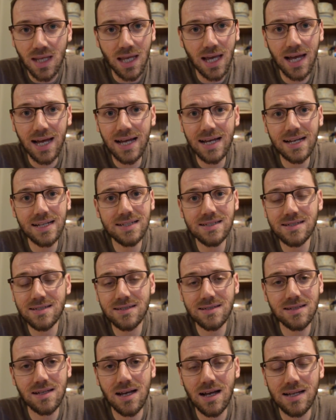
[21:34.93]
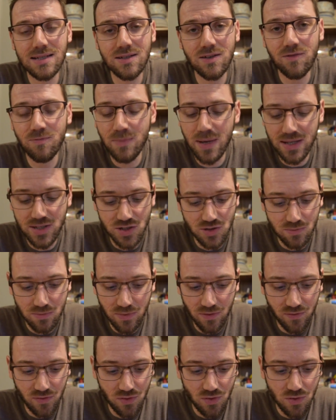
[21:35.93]
and as I've mentioned
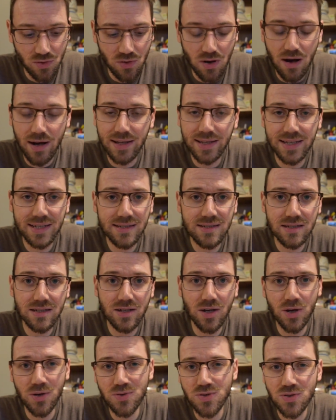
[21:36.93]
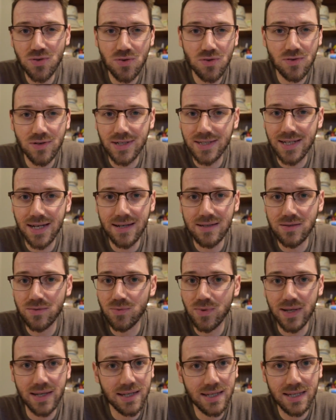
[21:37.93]
before I need to go two three days a
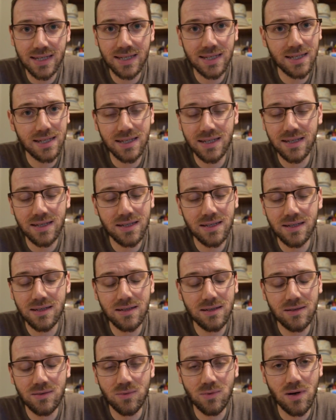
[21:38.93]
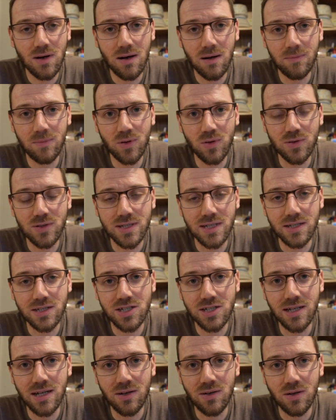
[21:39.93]
week where I'm not
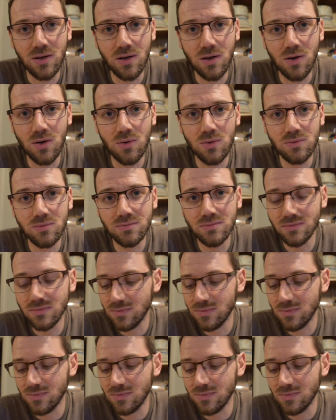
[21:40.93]
touching alcohol.